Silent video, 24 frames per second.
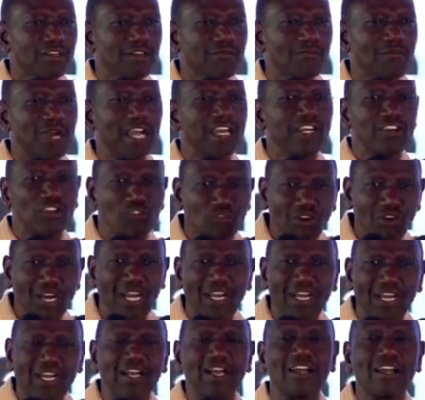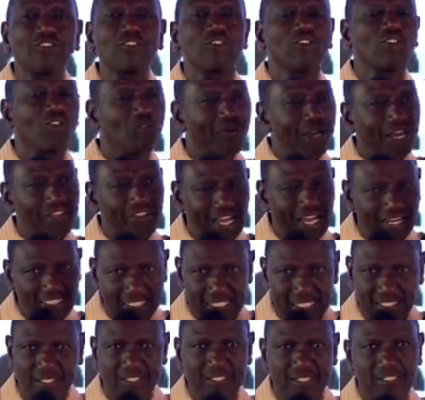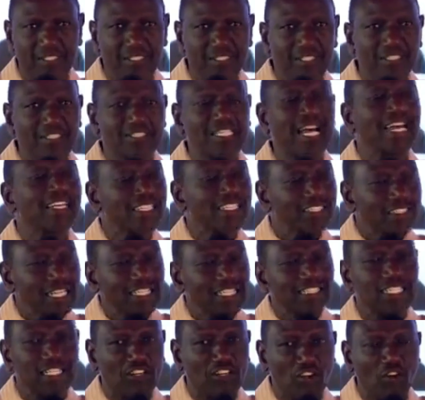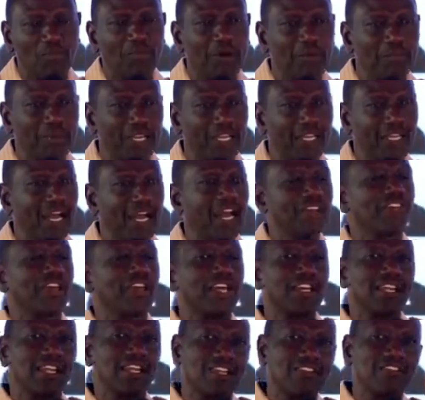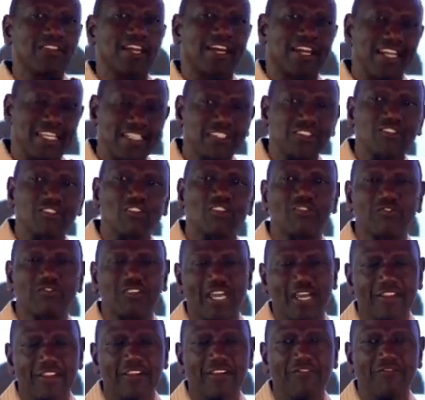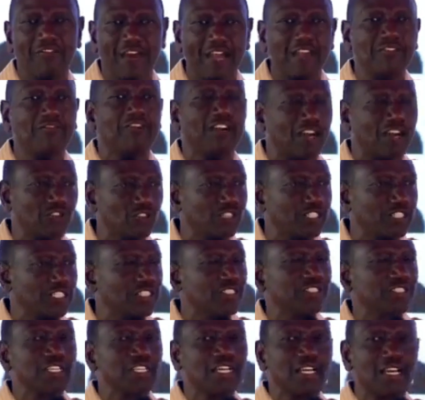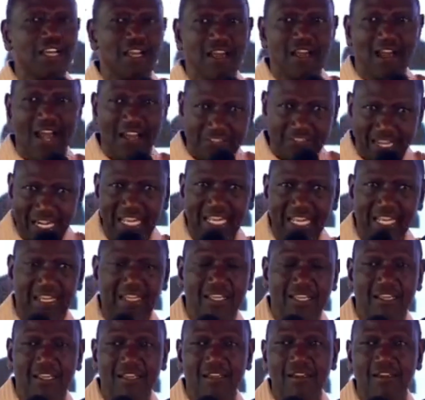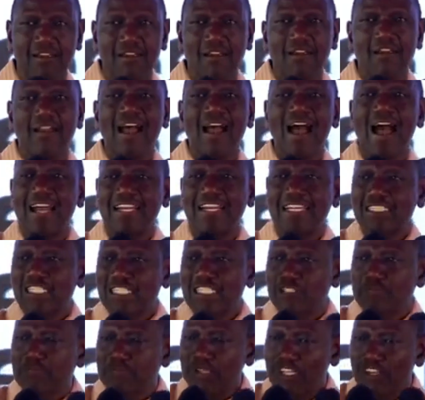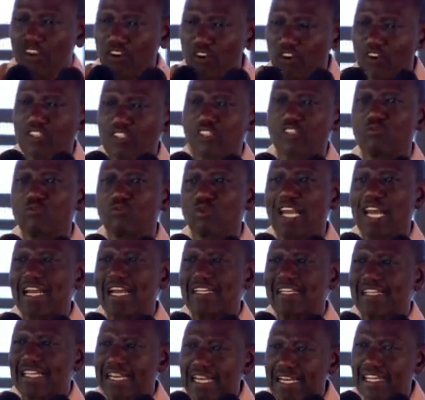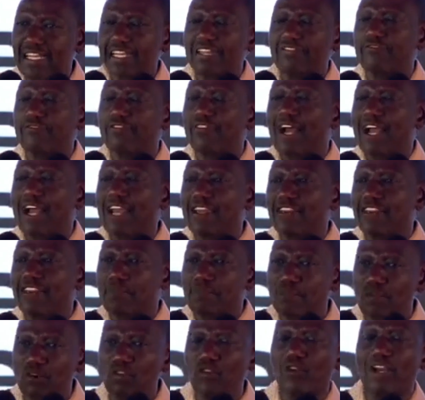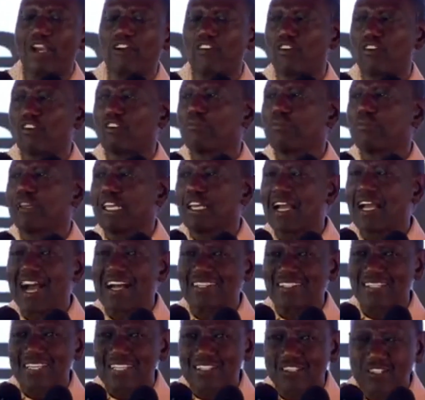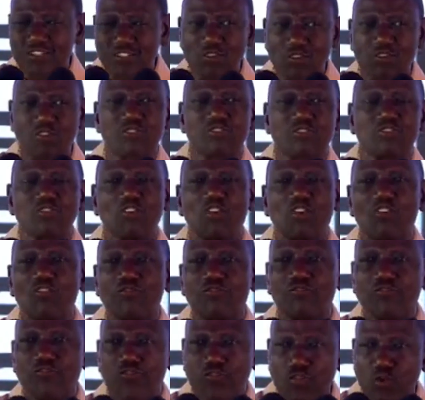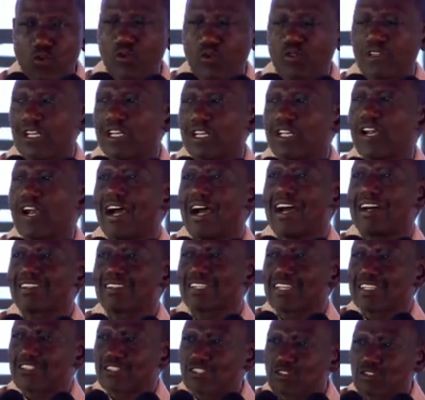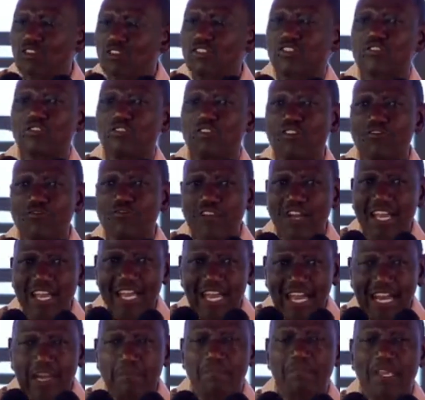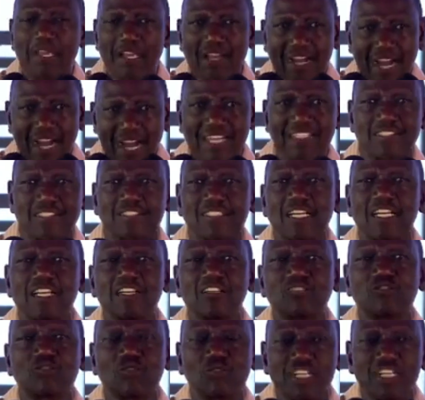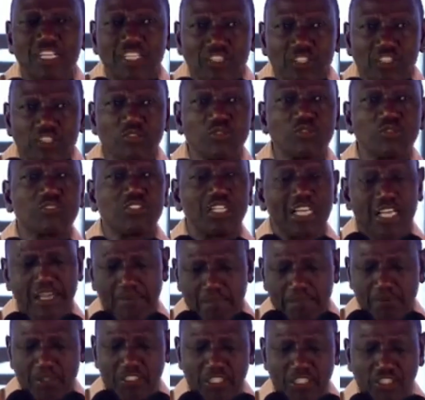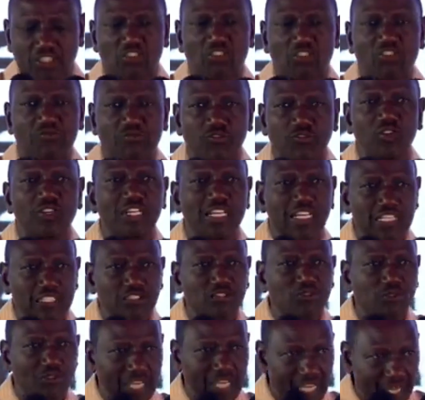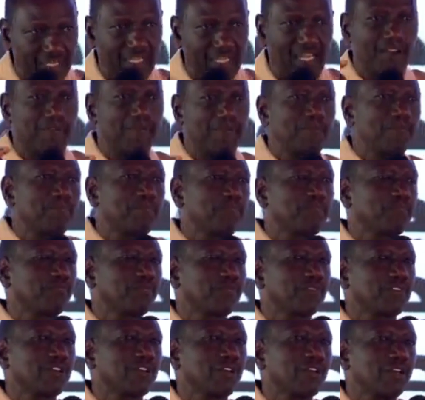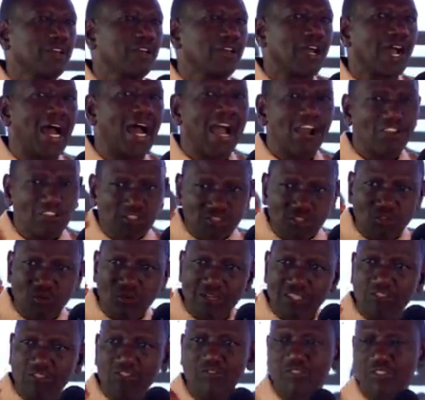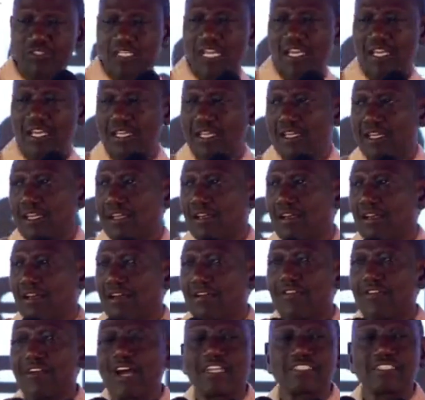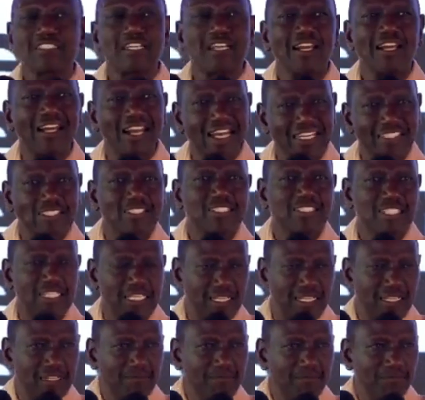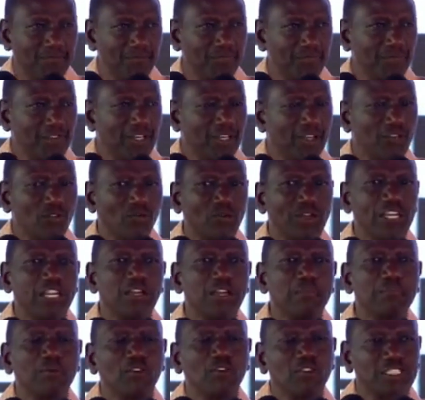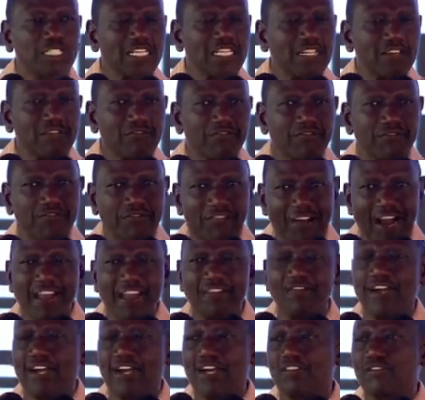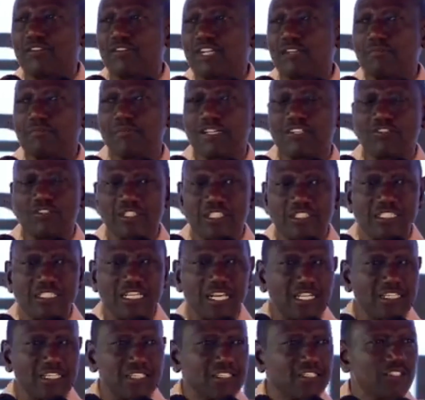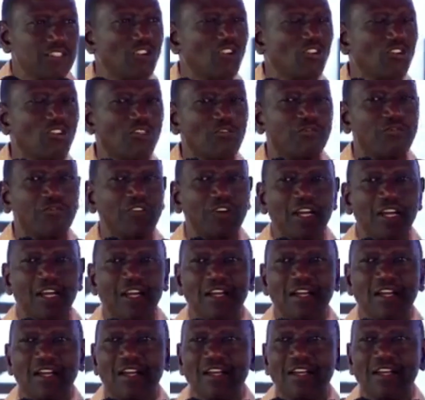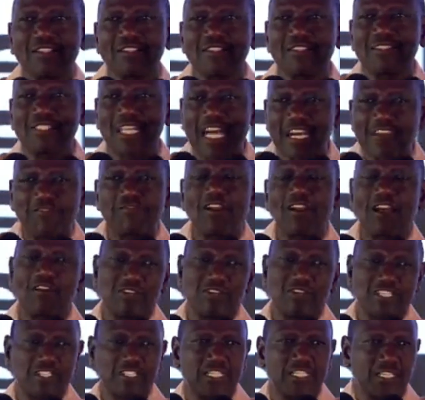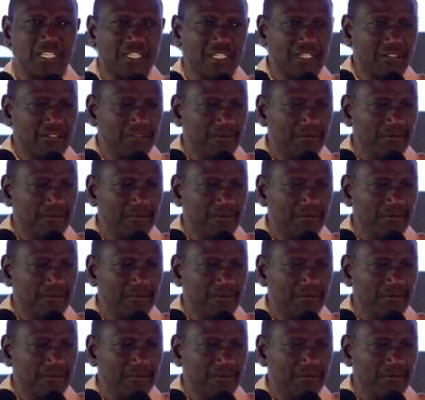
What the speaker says: Mainuga, you know where that is. That is just in Homabay. And then in the rest of the other five counties at the lake. And it is because we identify the blue economy as a source of food, as a source of helping us to reduce the importation of food into Kenya. I also want to say that last year, we imported 500 metric tons of sunflower seed.